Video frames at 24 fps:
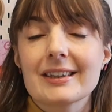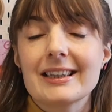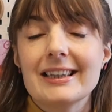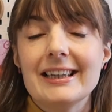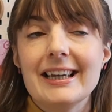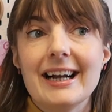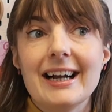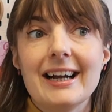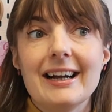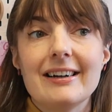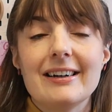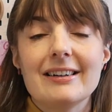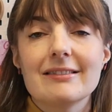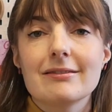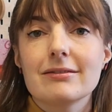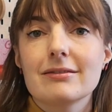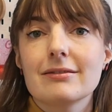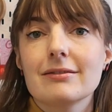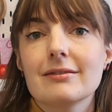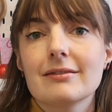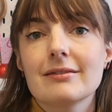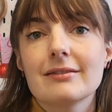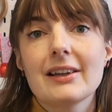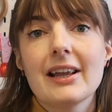Yeah,
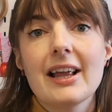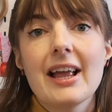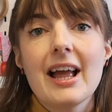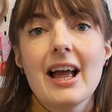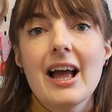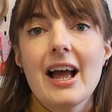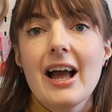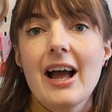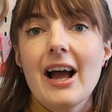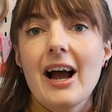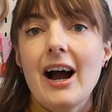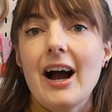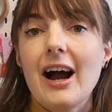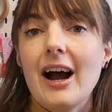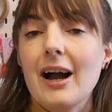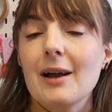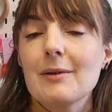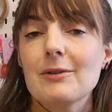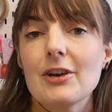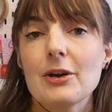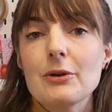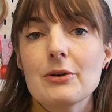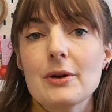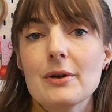
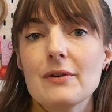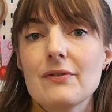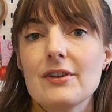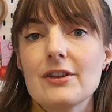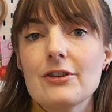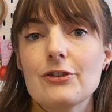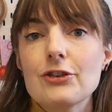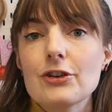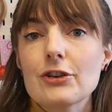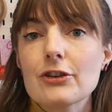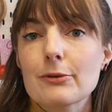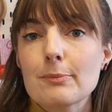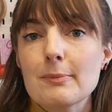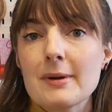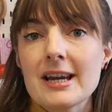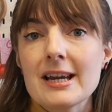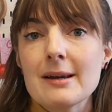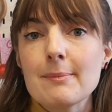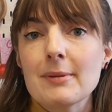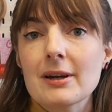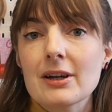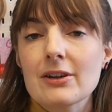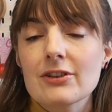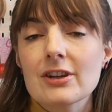I don't know if it's just
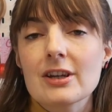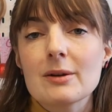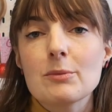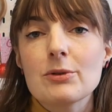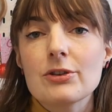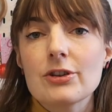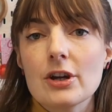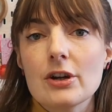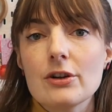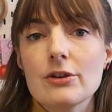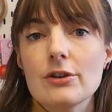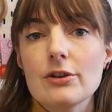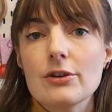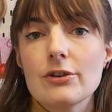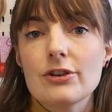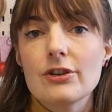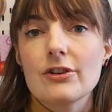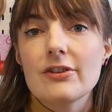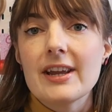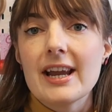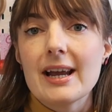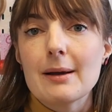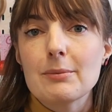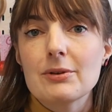me because I'm so
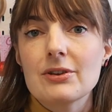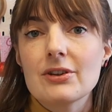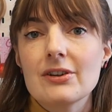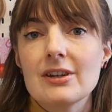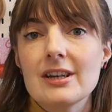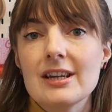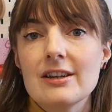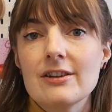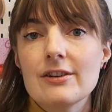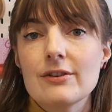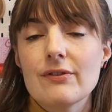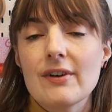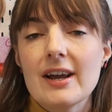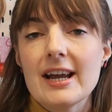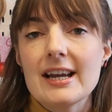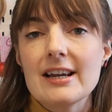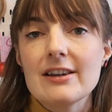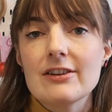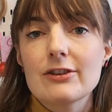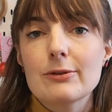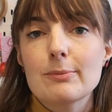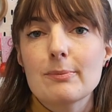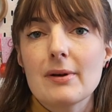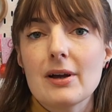used to the Epson
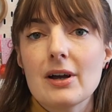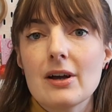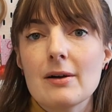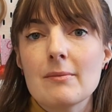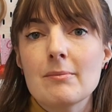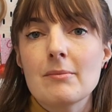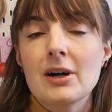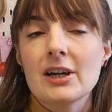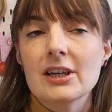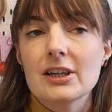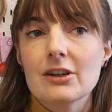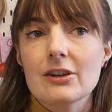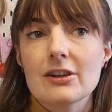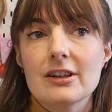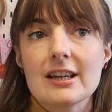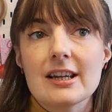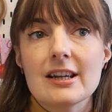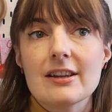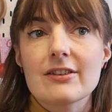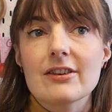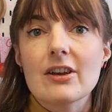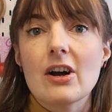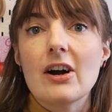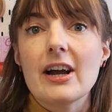interface, but my
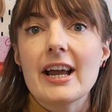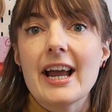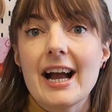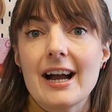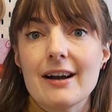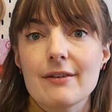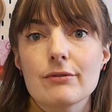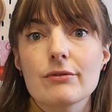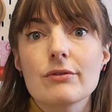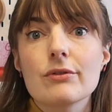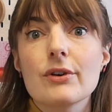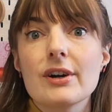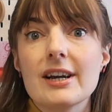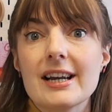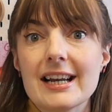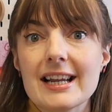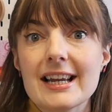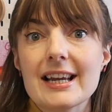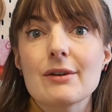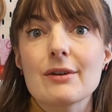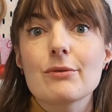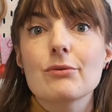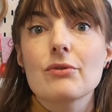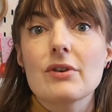goodness, I have
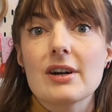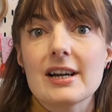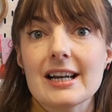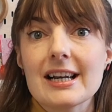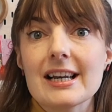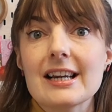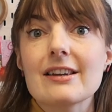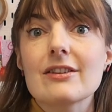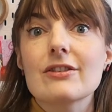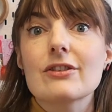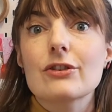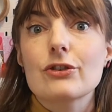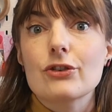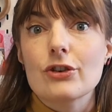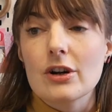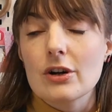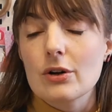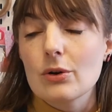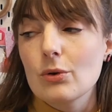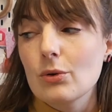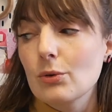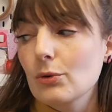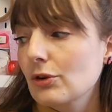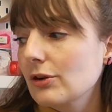really
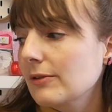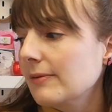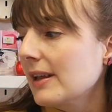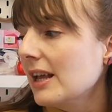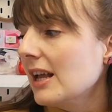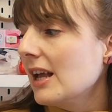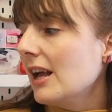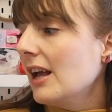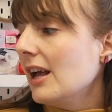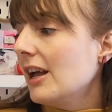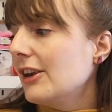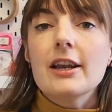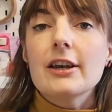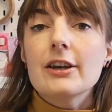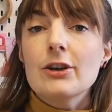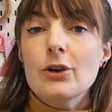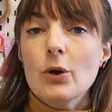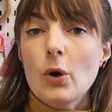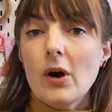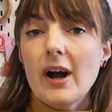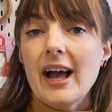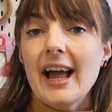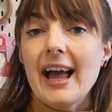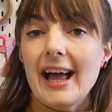struggled.
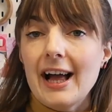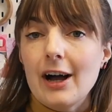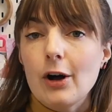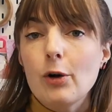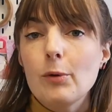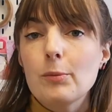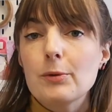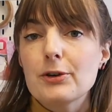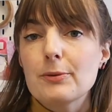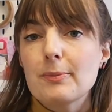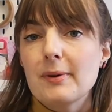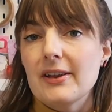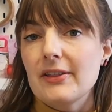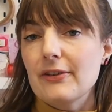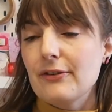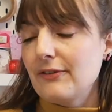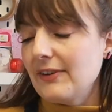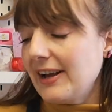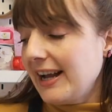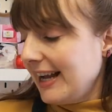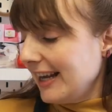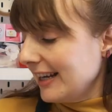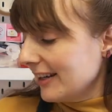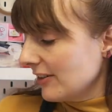Not helped by the
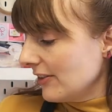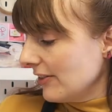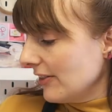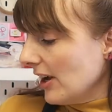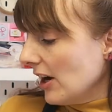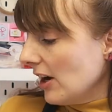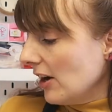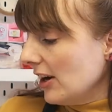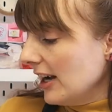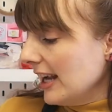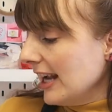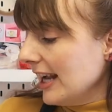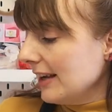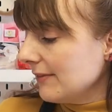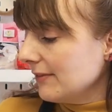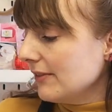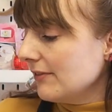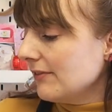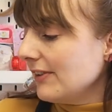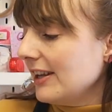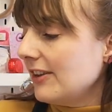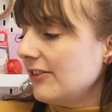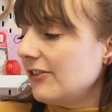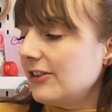fact that I have
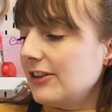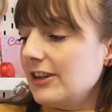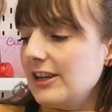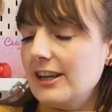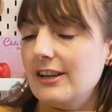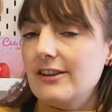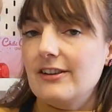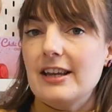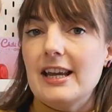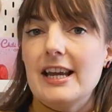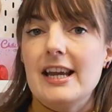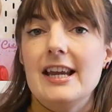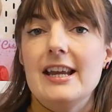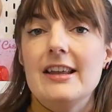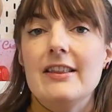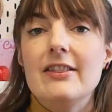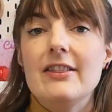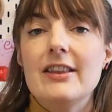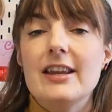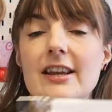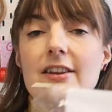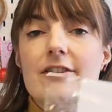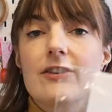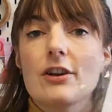invested
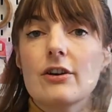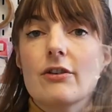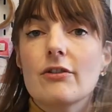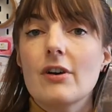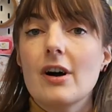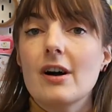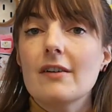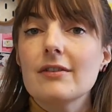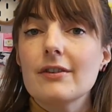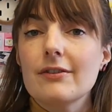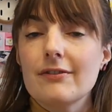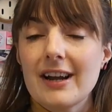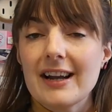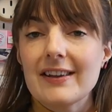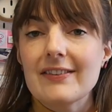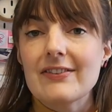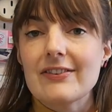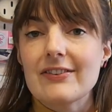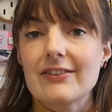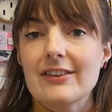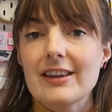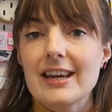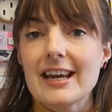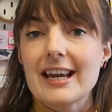in this rather
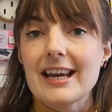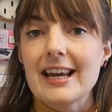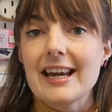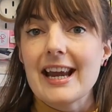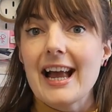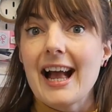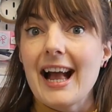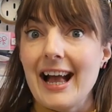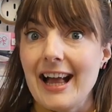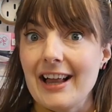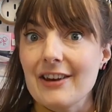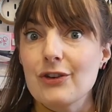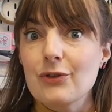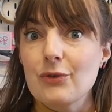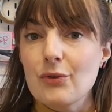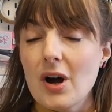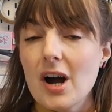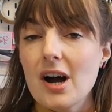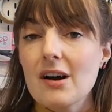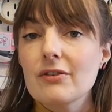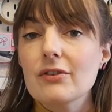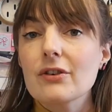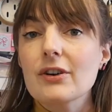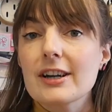fancy and
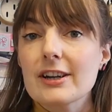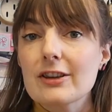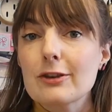rather